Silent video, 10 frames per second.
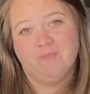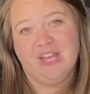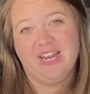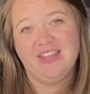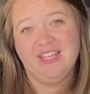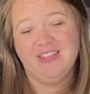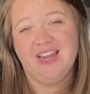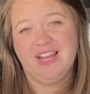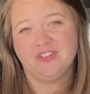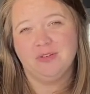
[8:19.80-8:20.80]
And I think
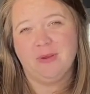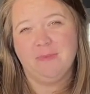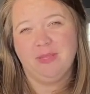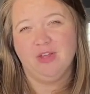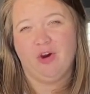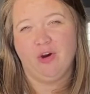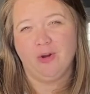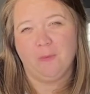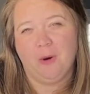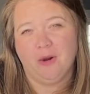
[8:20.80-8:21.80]
that actually might be the
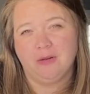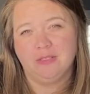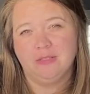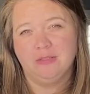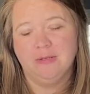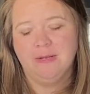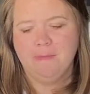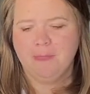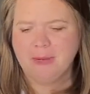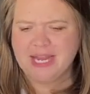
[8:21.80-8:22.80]
harder part.
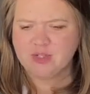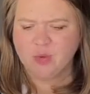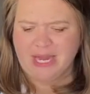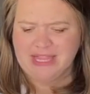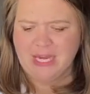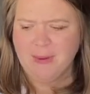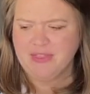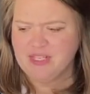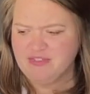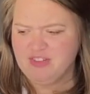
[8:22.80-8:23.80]
Because when I think
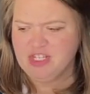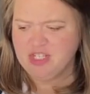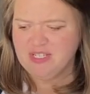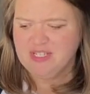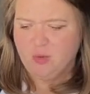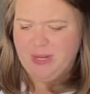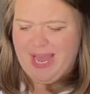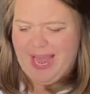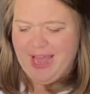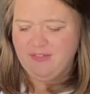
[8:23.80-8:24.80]
about the divisions that we
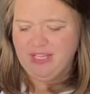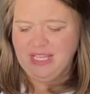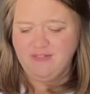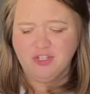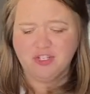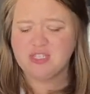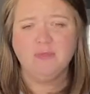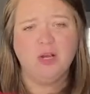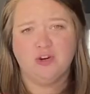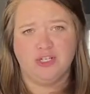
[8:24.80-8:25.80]
have, even just
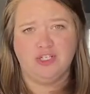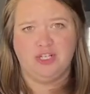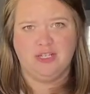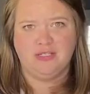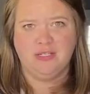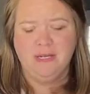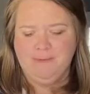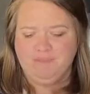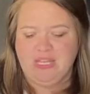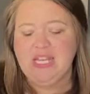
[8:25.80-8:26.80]
among Christians,
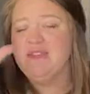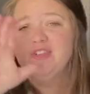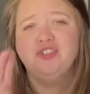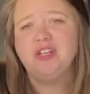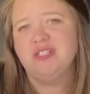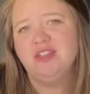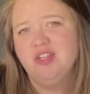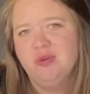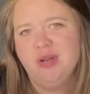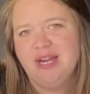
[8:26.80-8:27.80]
even just in the
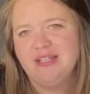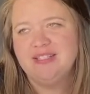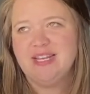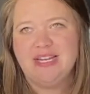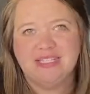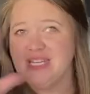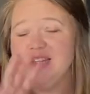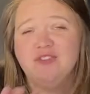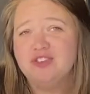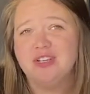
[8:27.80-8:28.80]
United States,
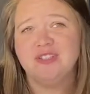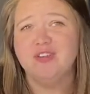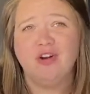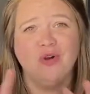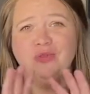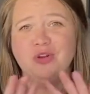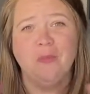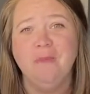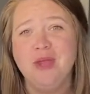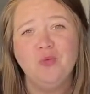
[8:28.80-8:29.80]
even just in our own little
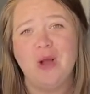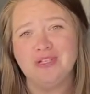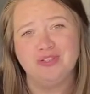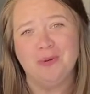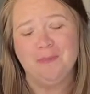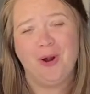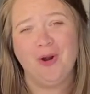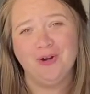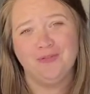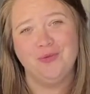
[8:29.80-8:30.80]
Midwestern
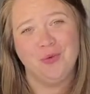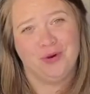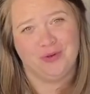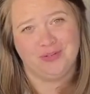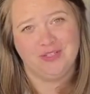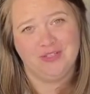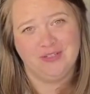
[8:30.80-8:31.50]
part of the world,